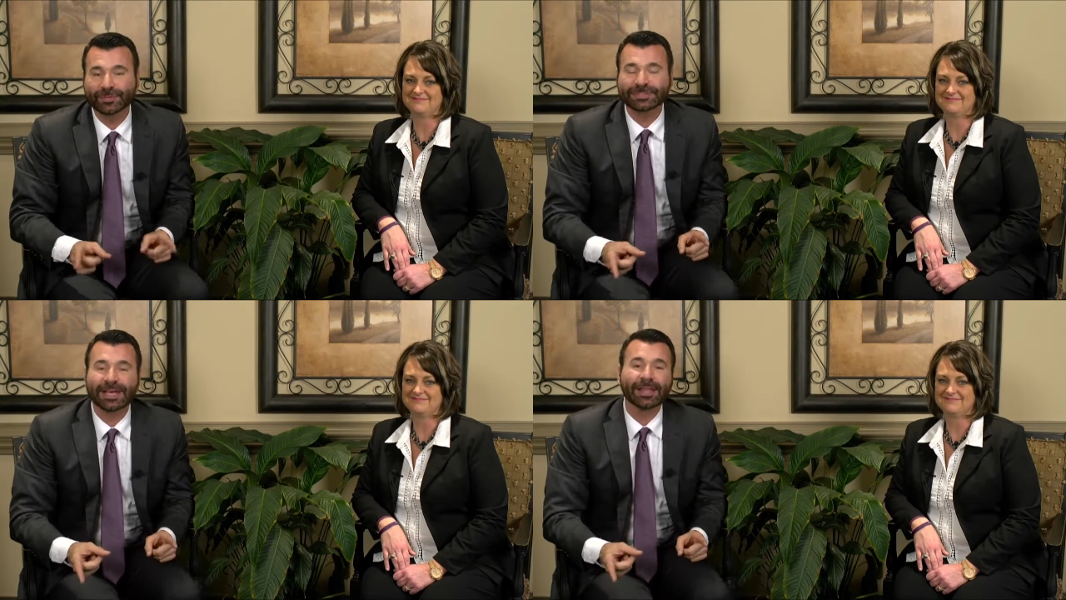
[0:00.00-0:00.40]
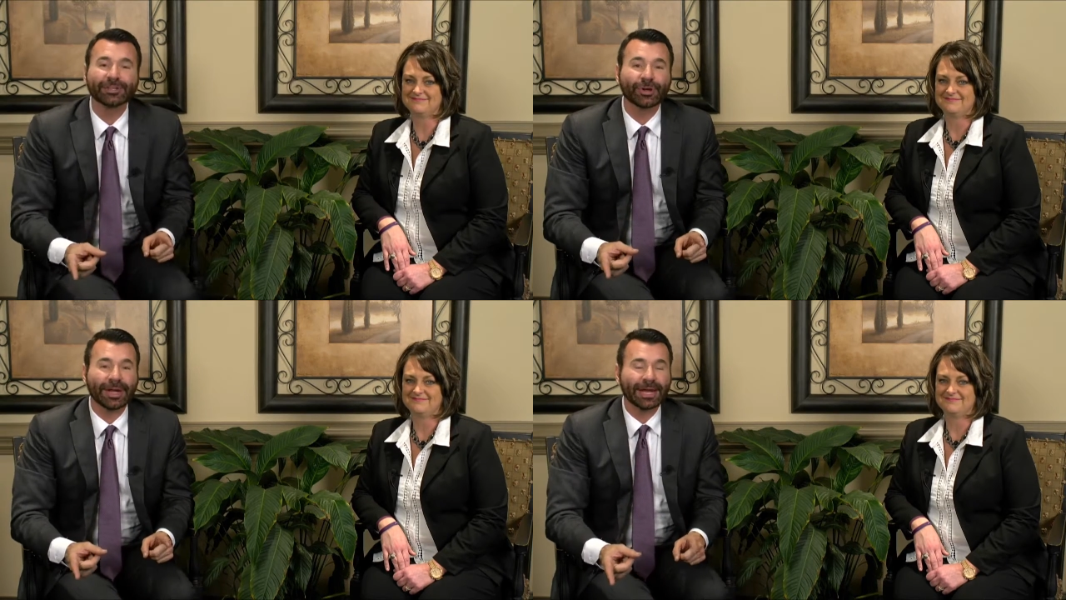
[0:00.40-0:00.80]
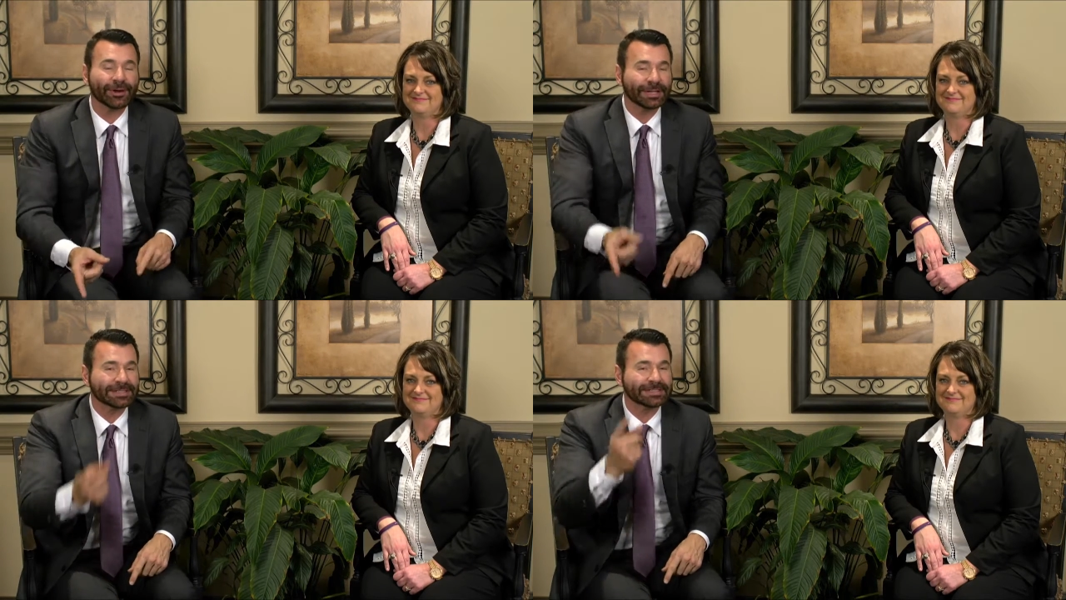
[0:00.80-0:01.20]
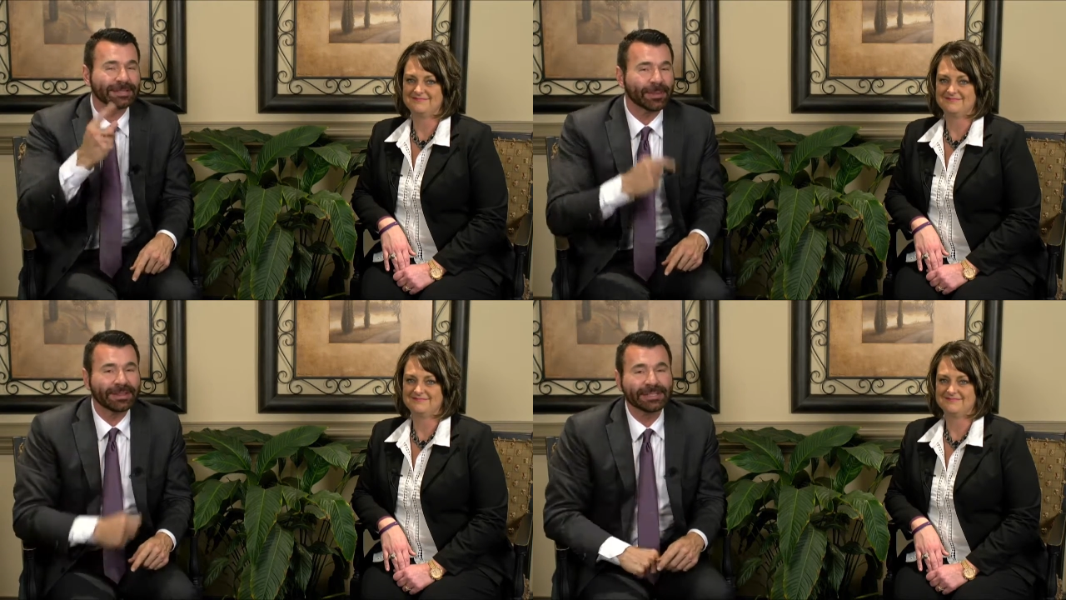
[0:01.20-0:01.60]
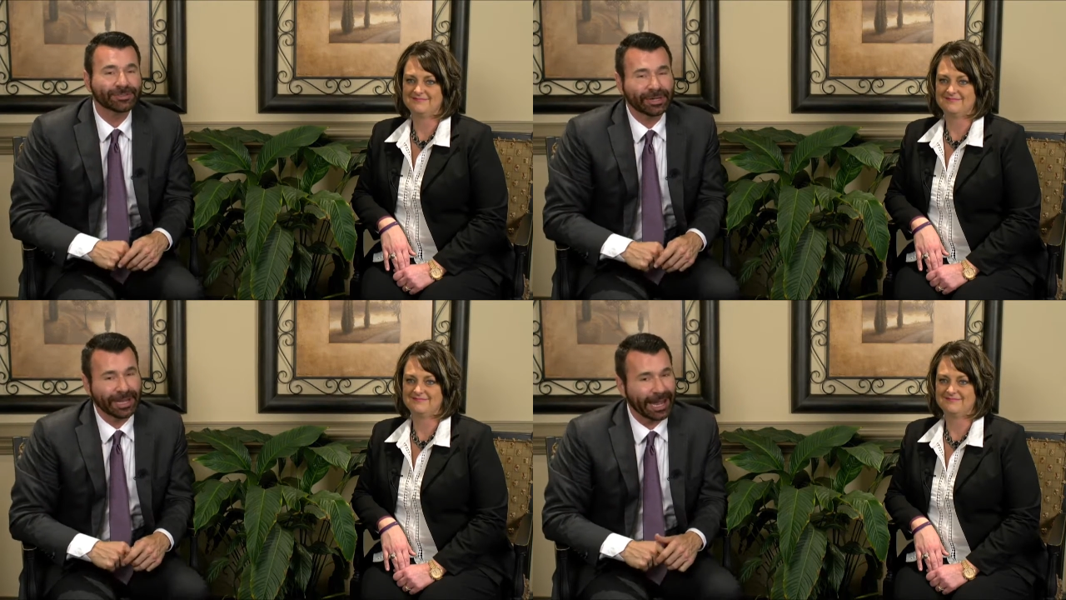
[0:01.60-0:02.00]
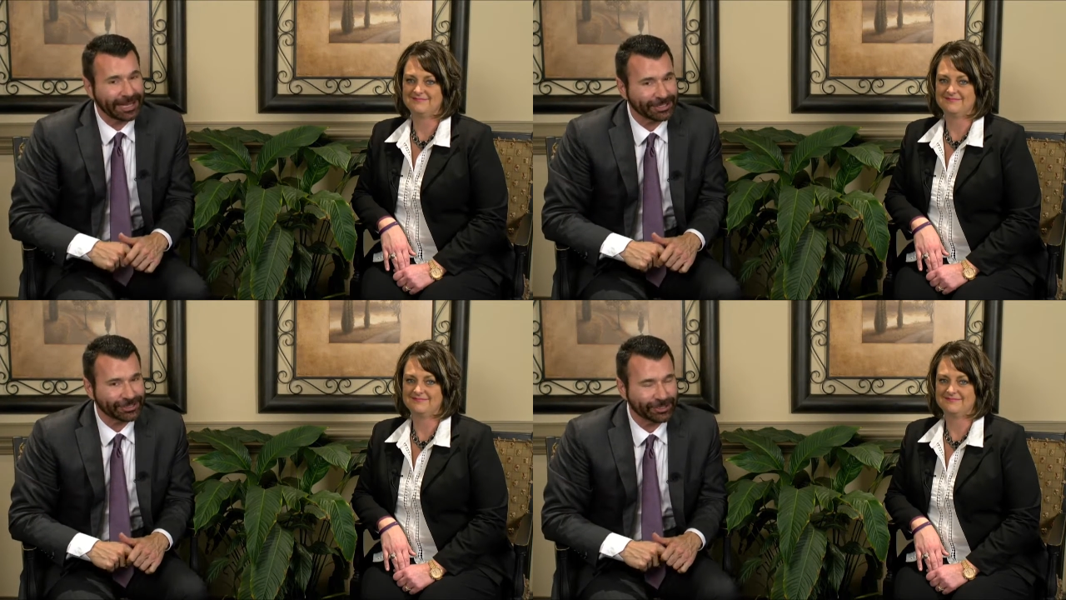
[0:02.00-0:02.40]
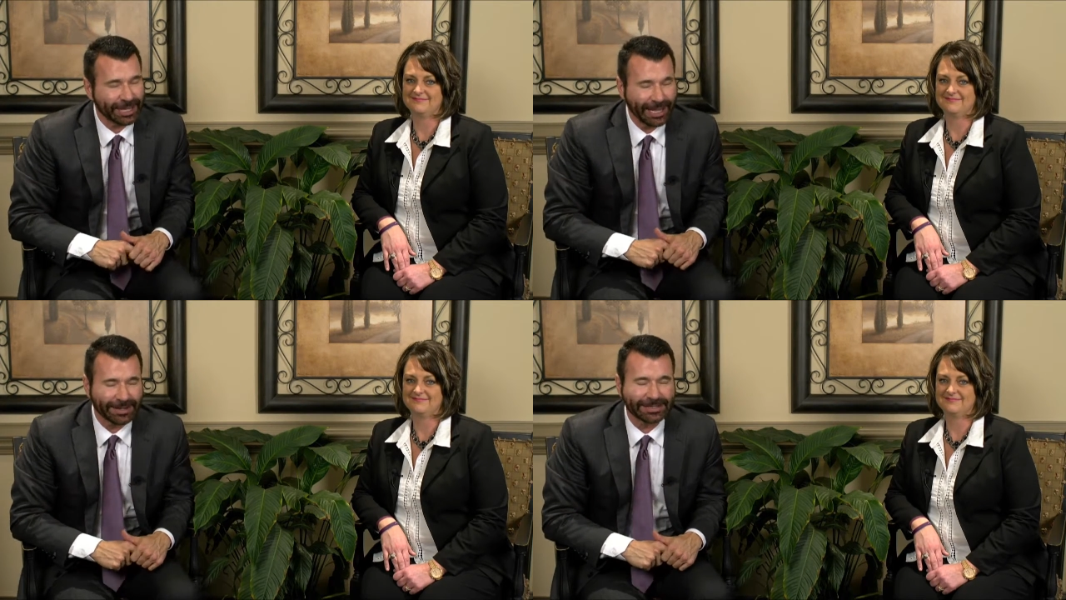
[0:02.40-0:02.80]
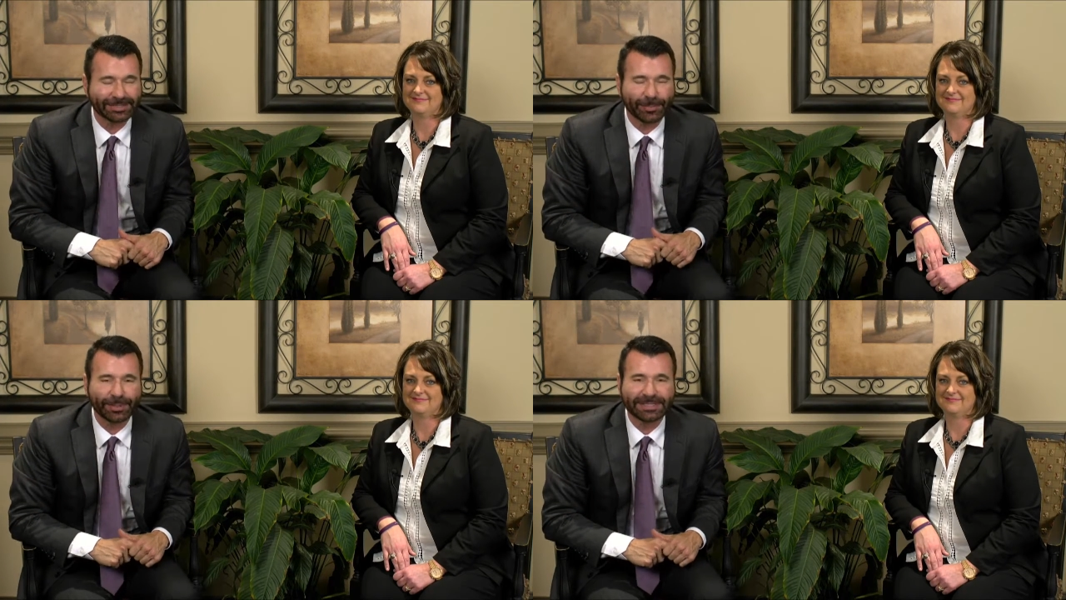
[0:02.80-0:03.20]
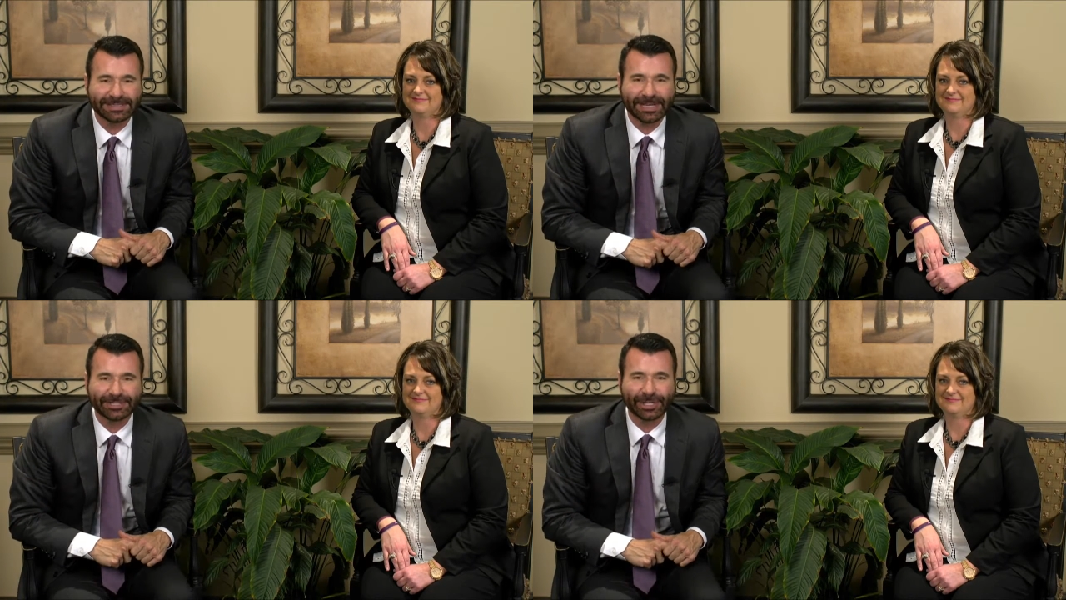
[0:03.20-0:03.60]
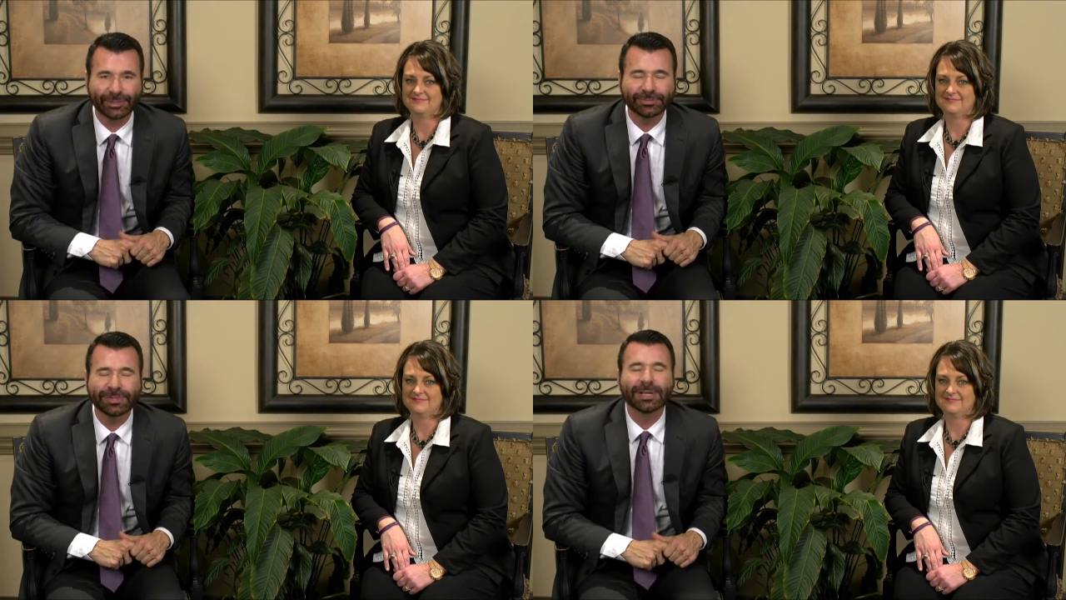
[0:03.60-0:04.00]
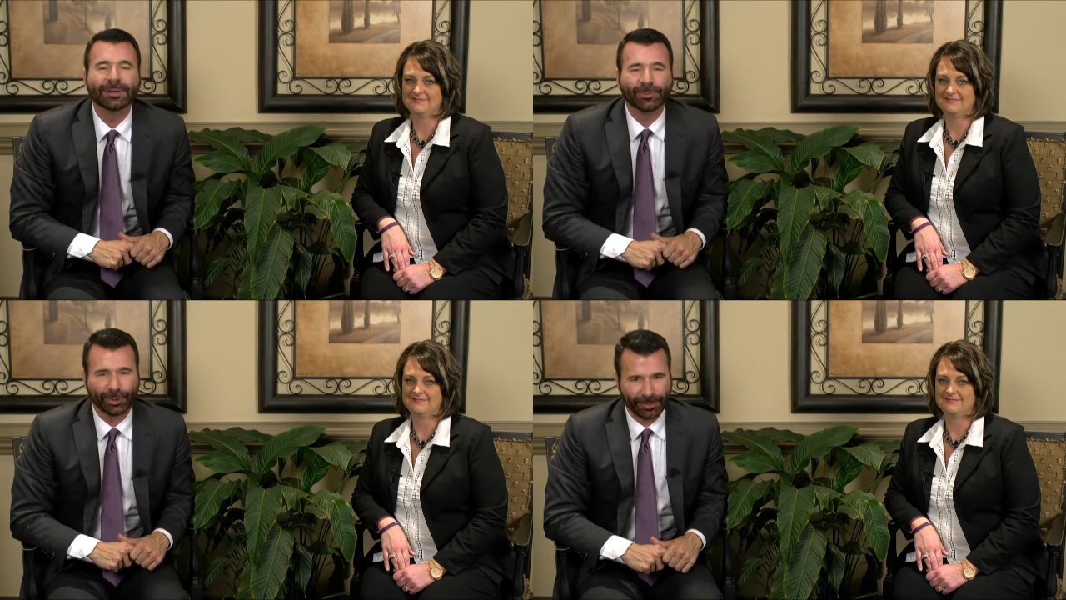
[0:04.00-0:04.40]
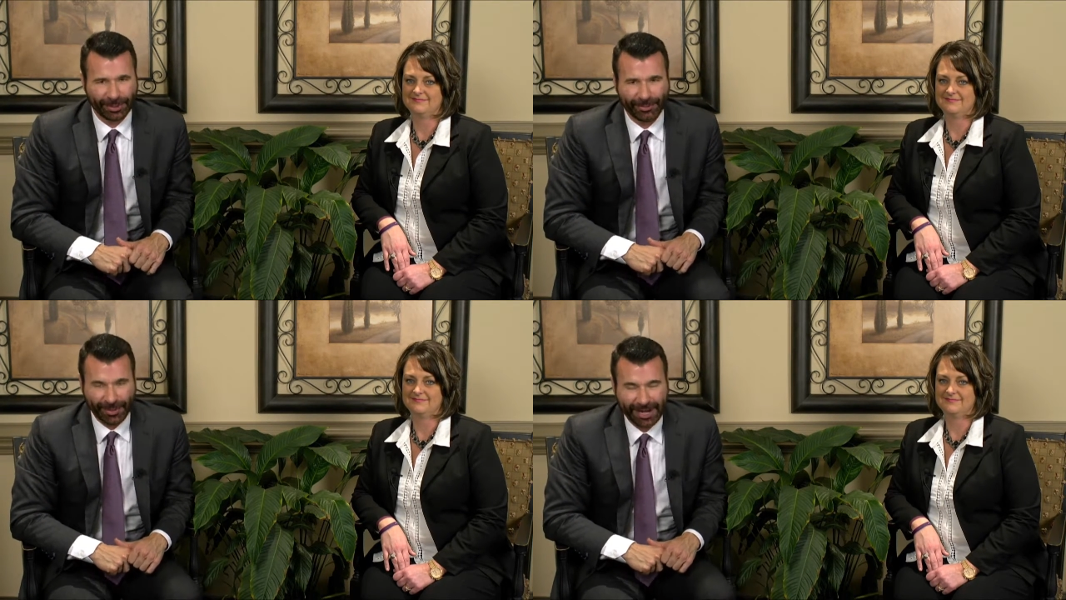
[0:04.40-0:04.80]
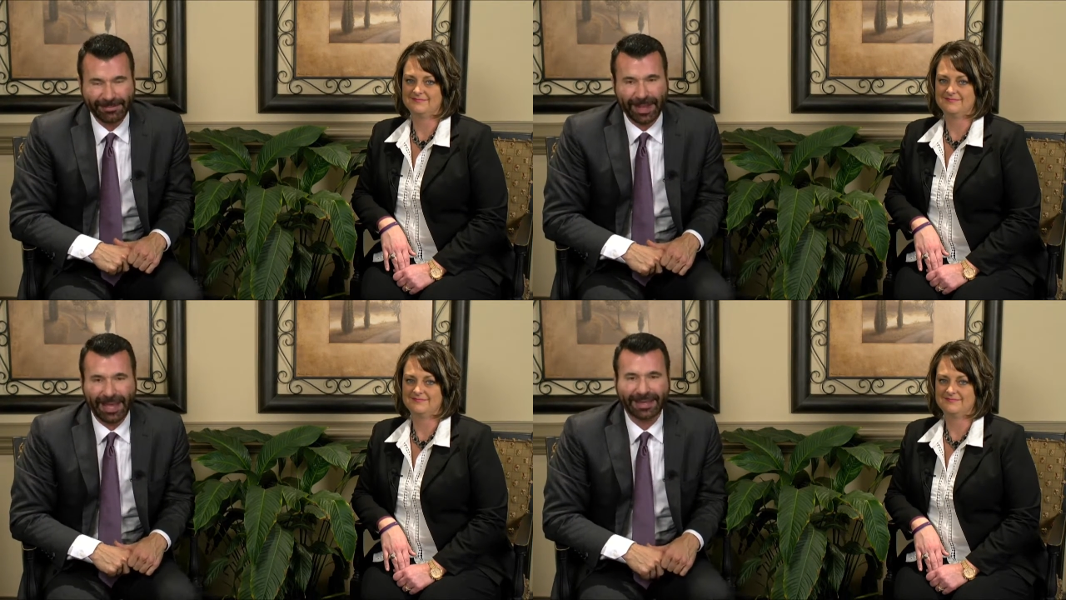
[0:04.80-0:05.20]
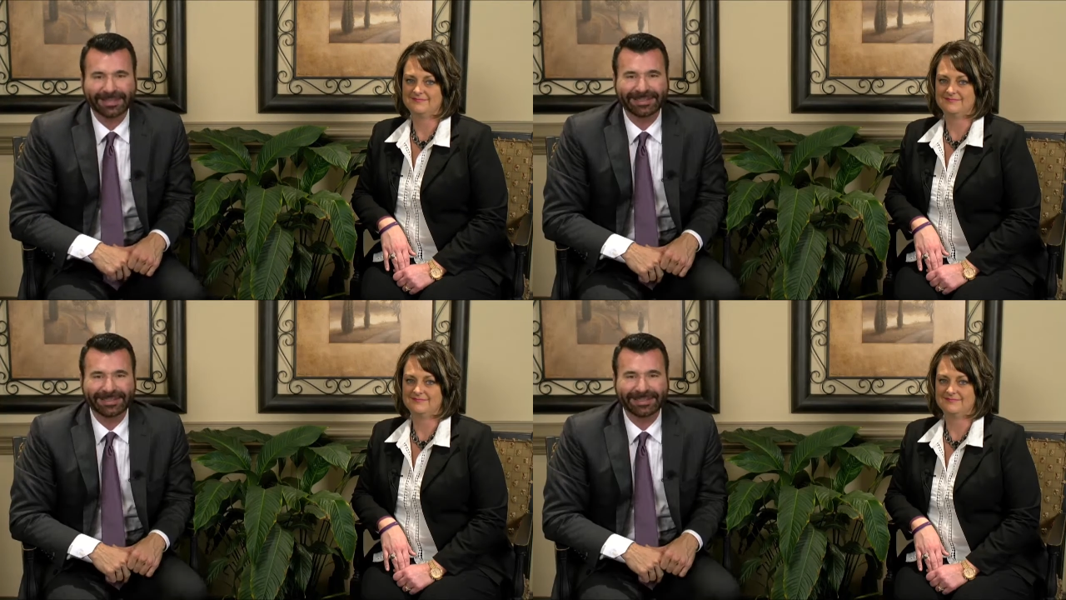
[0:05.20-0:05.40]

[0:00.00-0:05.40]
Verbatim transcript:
Speaker 1: for sale in your area, and some of these are in Lancaster County, so please stay tuned. We'll be right back.